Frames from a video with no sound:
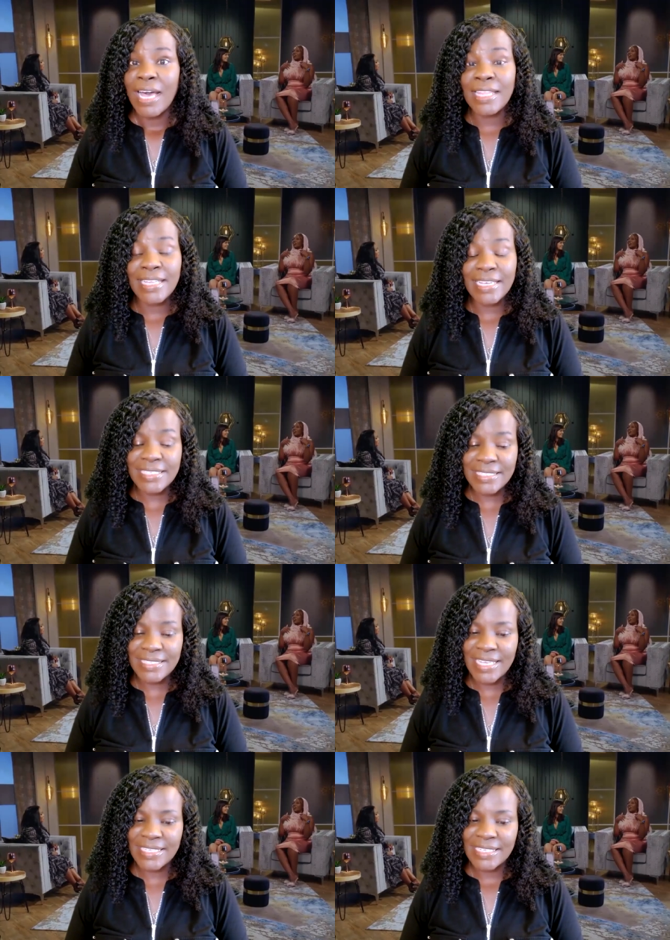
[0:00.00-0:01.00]
Alexa
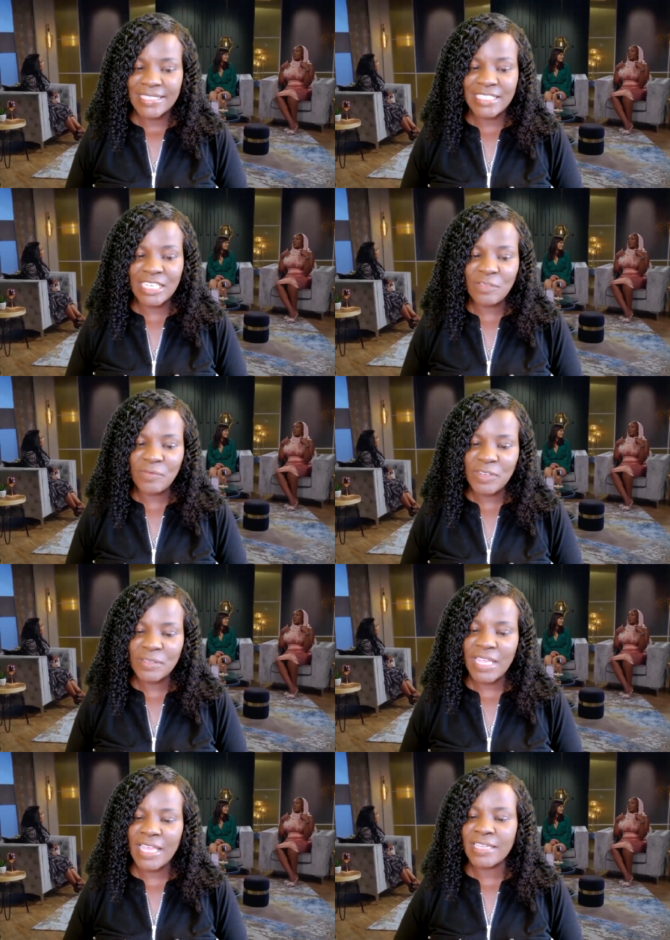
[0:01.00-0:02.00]
says she
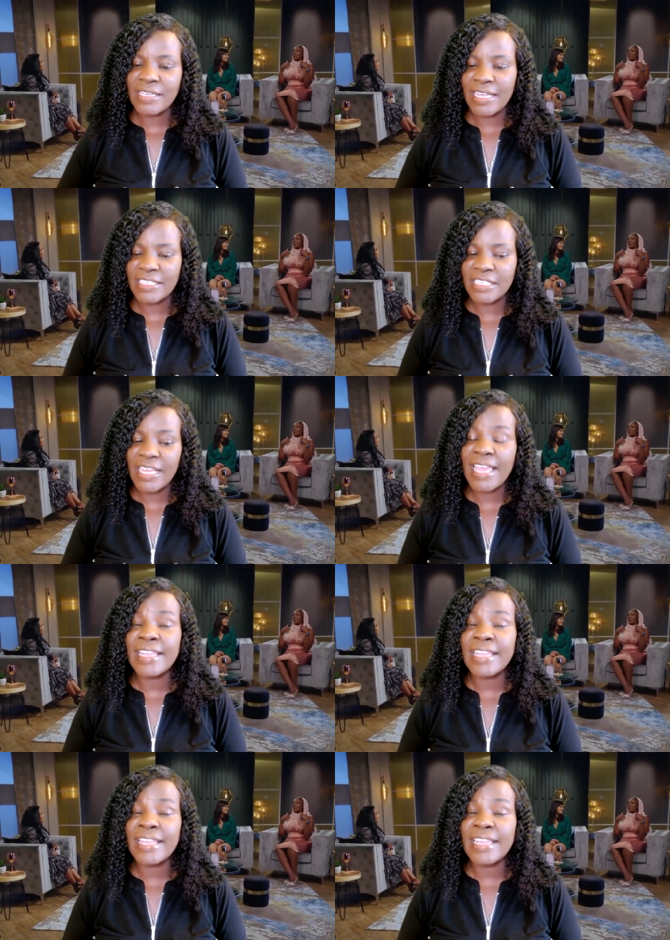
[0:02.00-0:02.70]
feels a connection